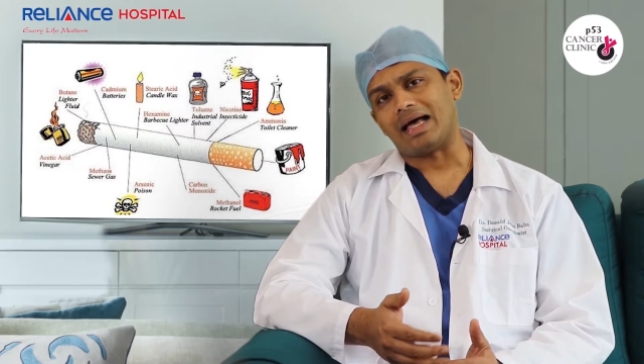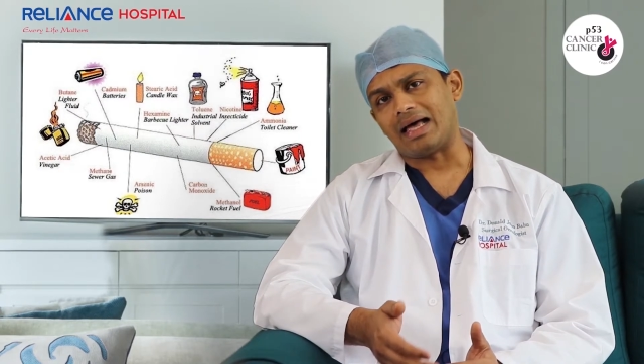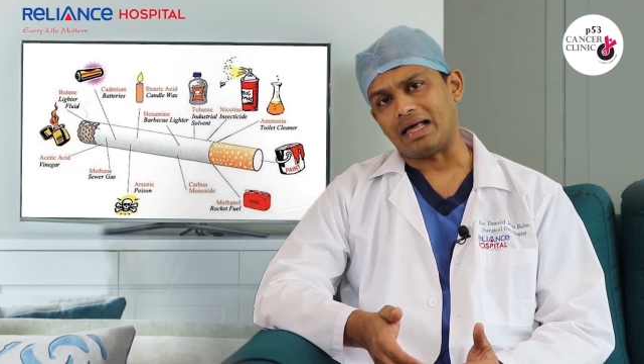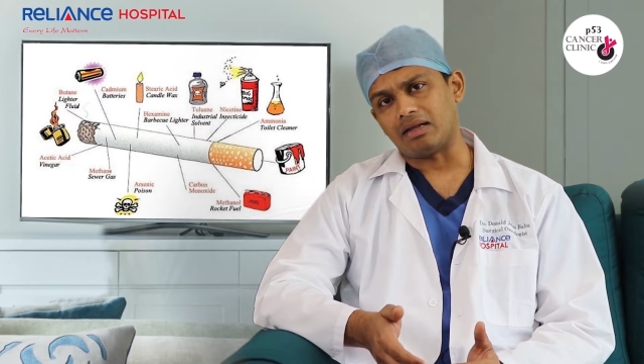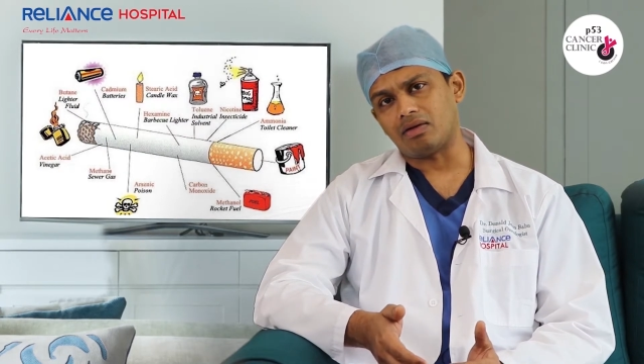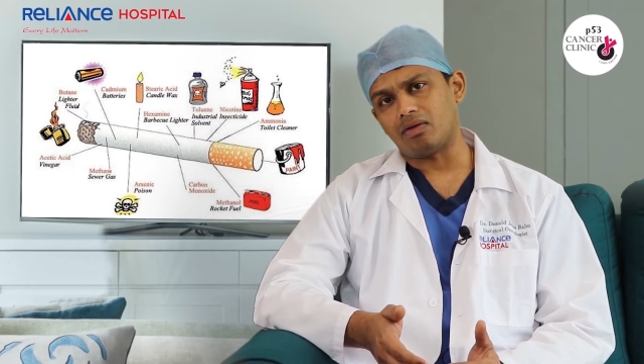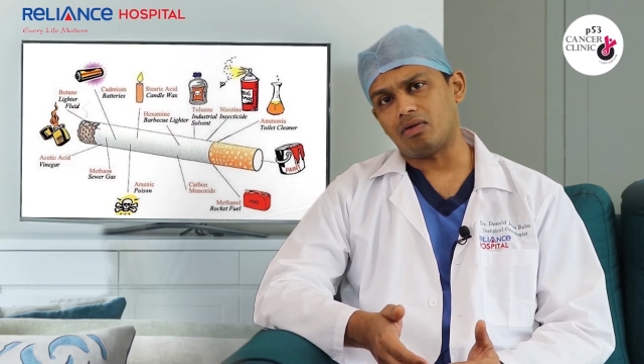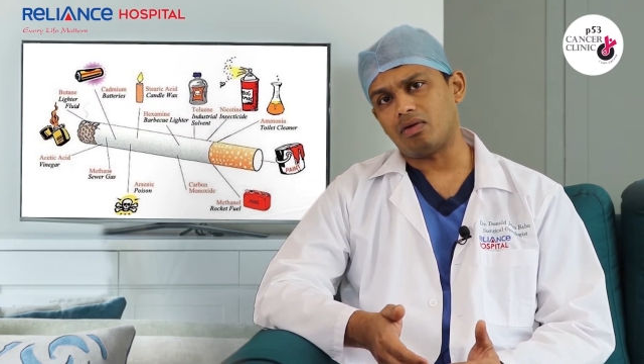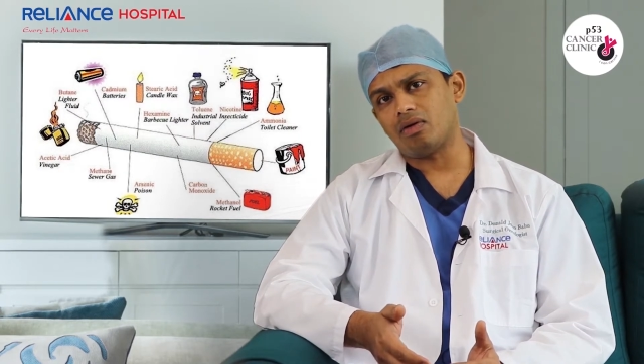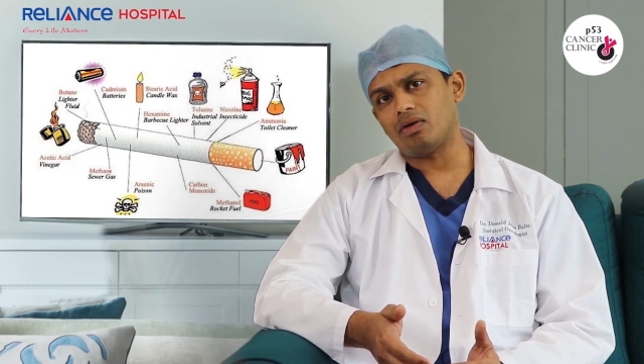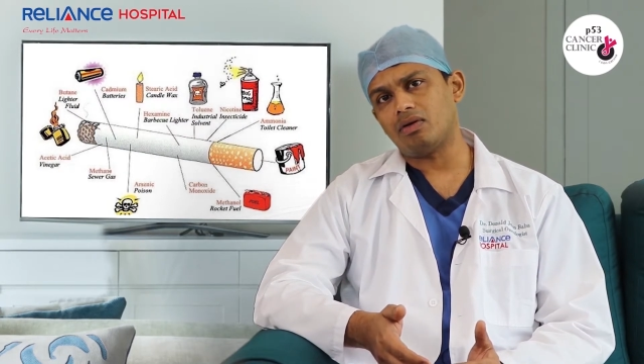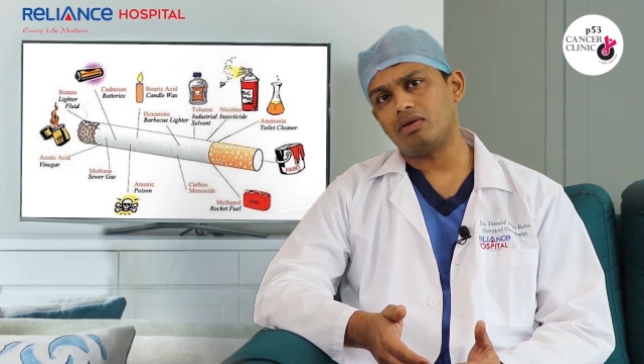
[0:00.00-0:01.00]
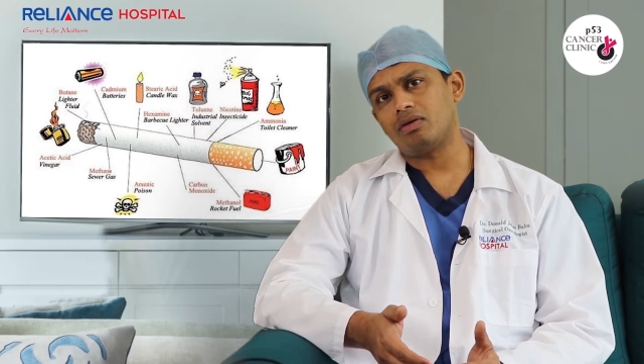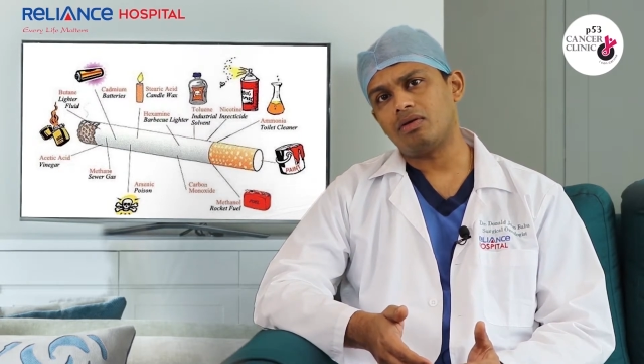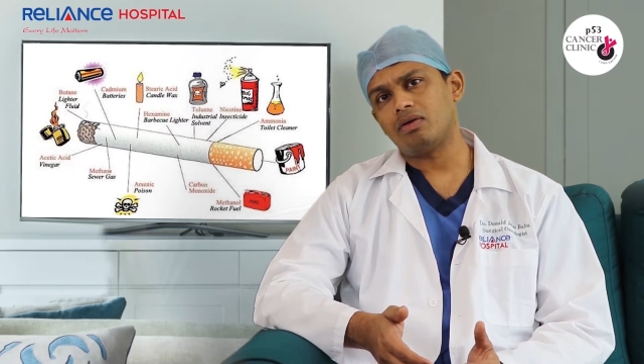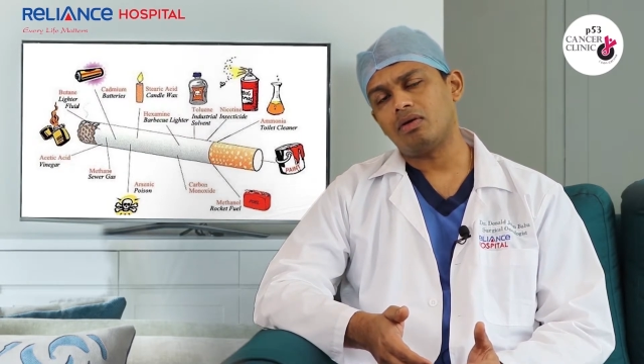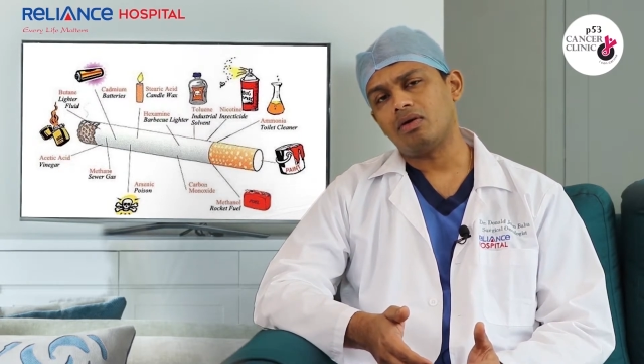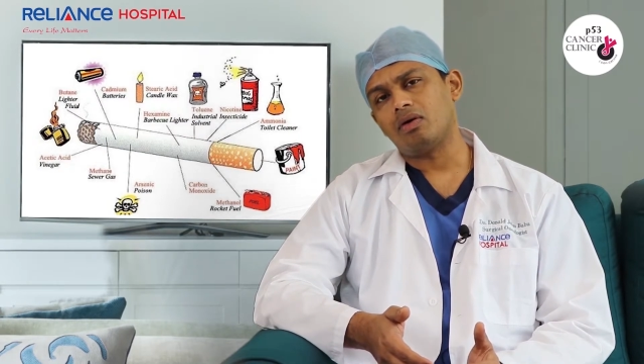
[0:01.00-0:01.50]
alcohol,
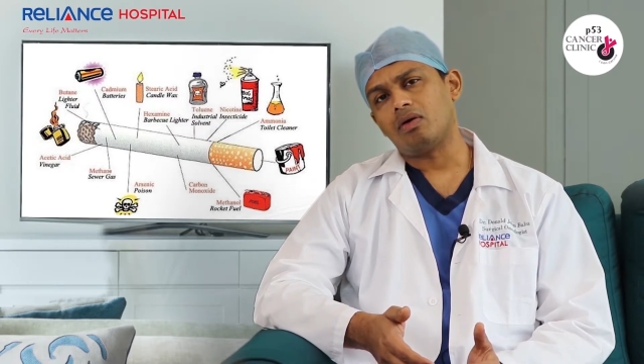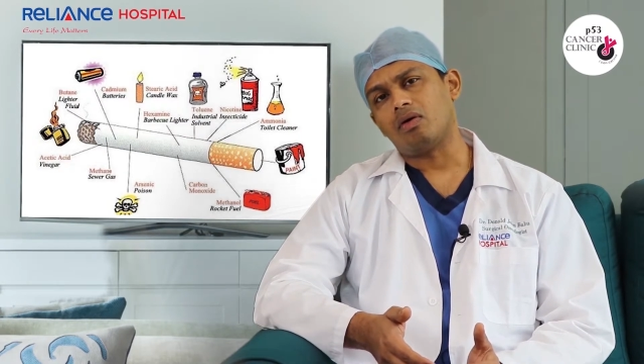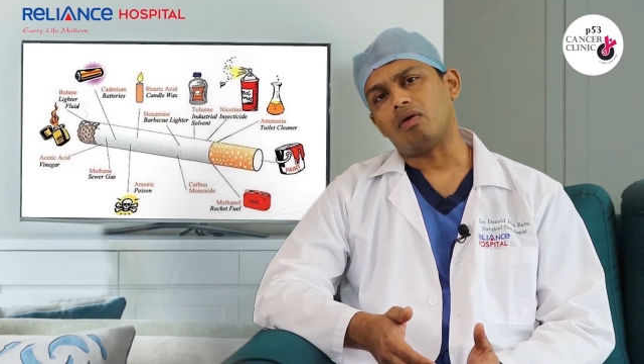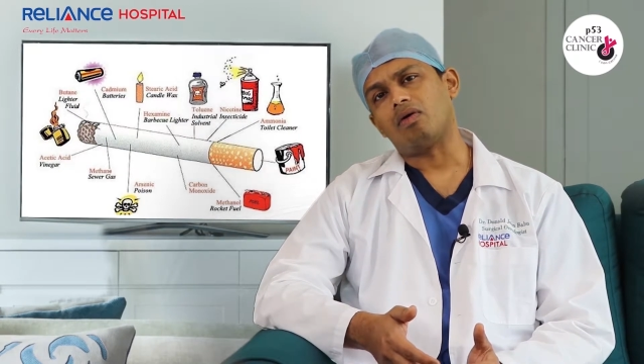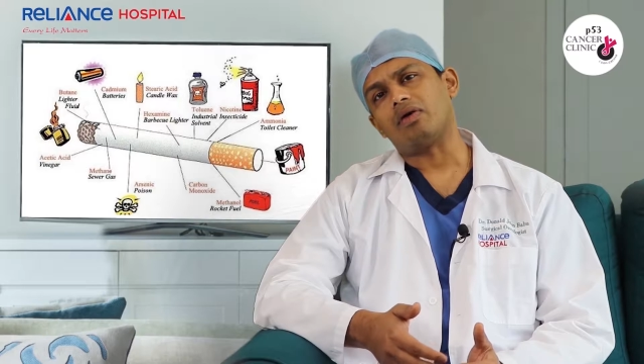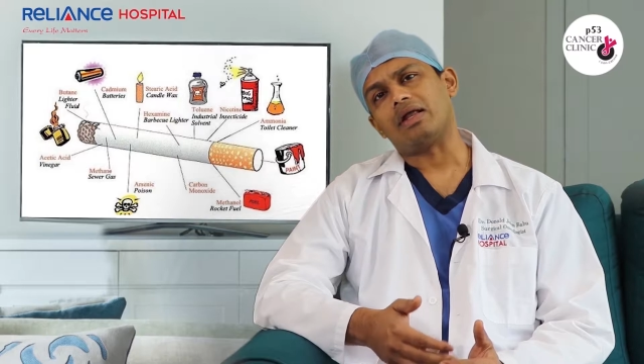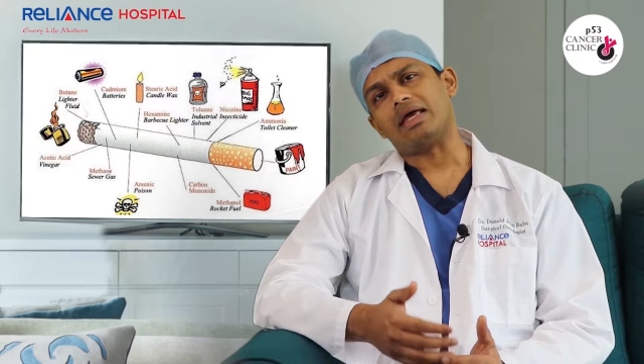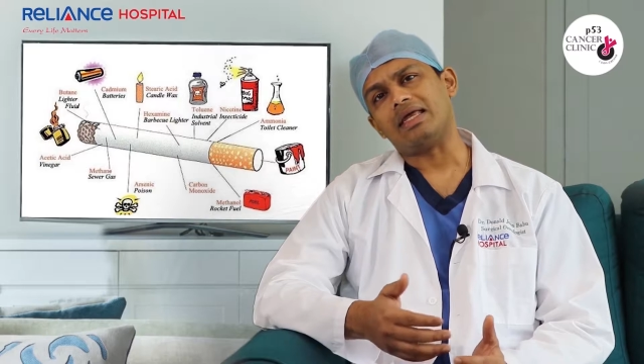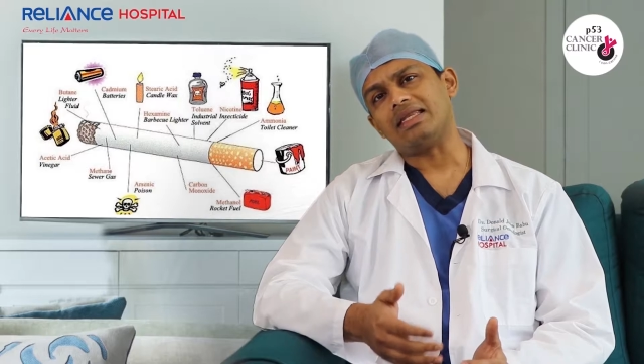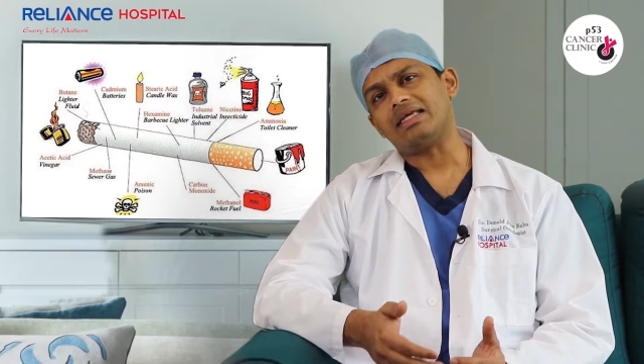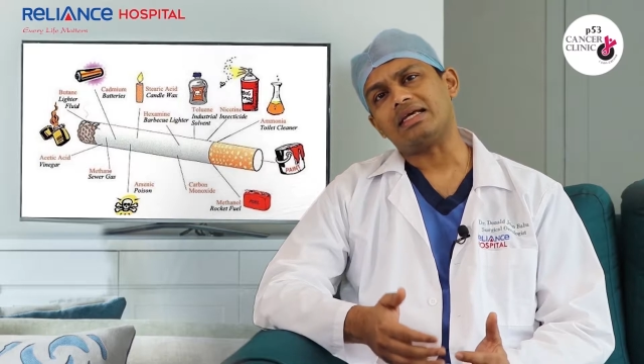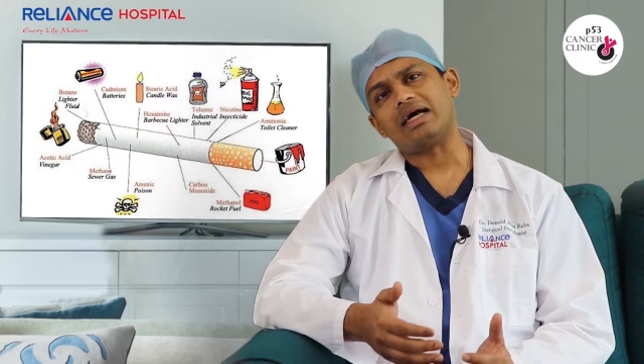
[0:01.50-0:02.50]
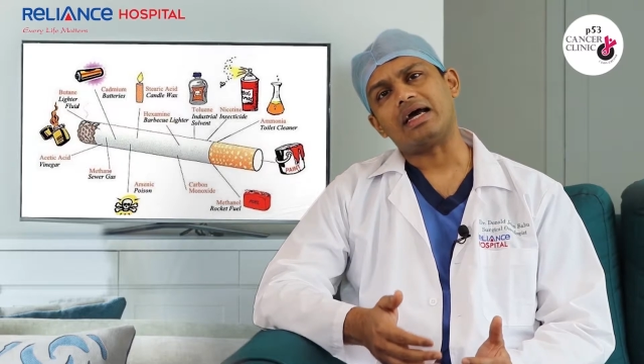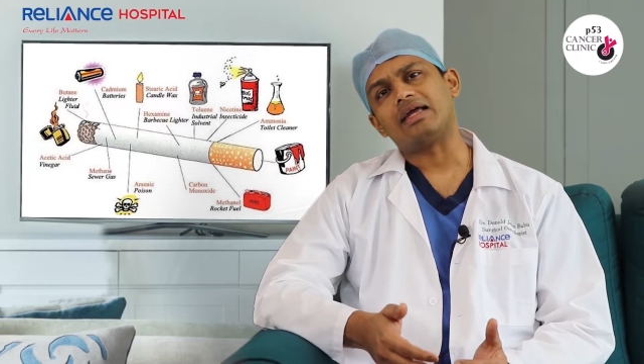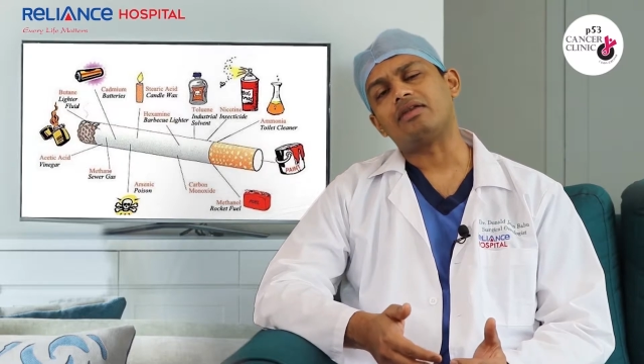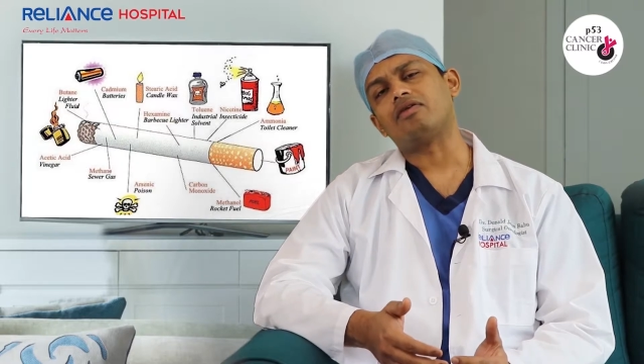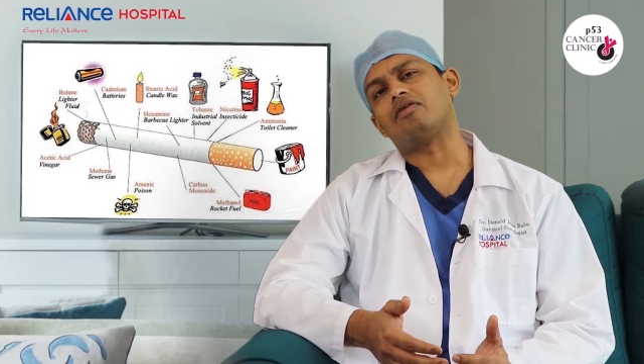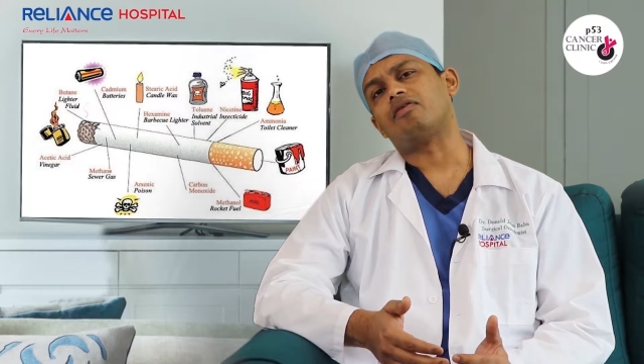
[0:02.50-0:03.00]
or any
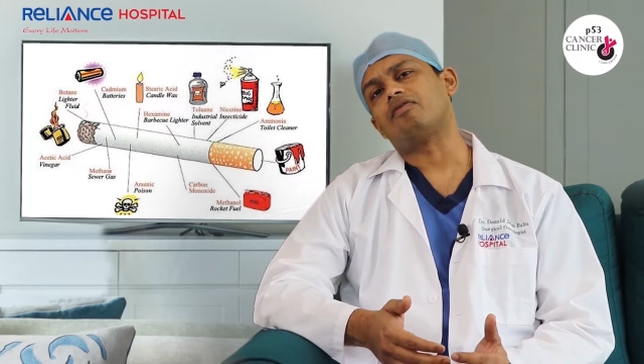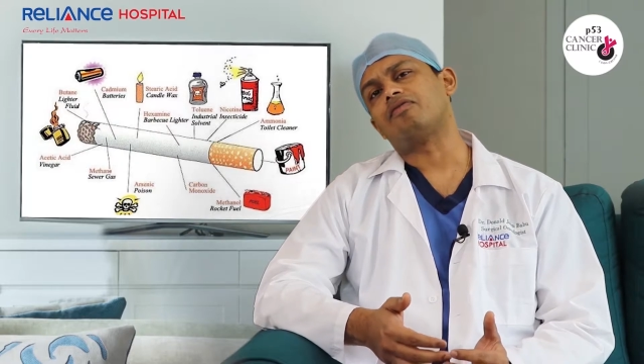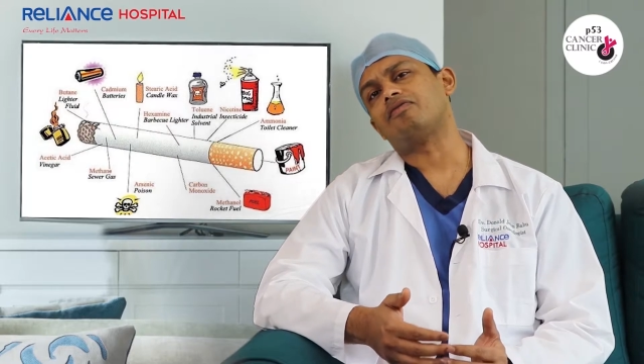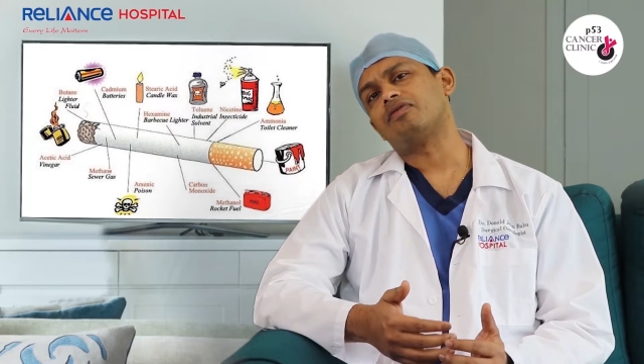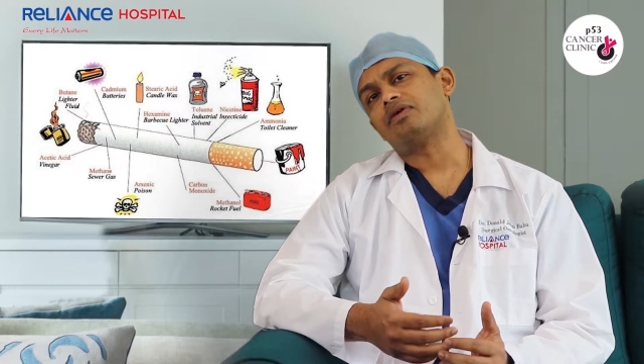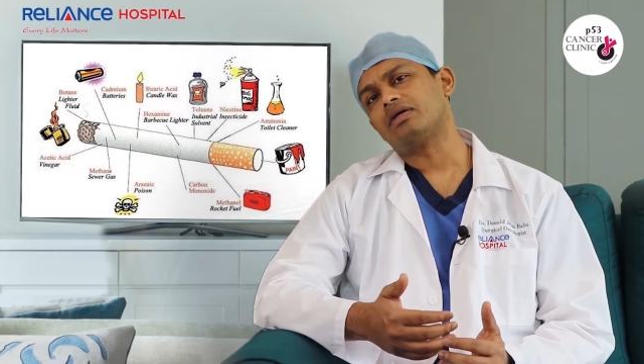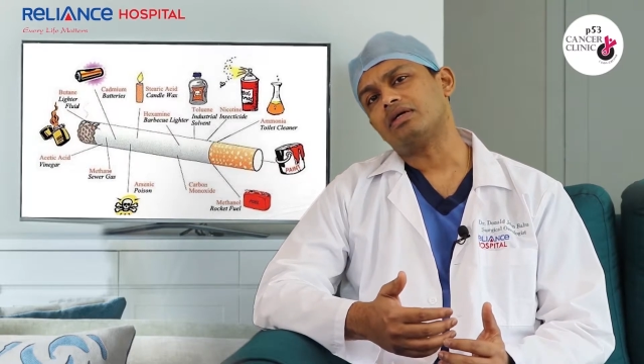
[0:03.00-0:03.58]
kind of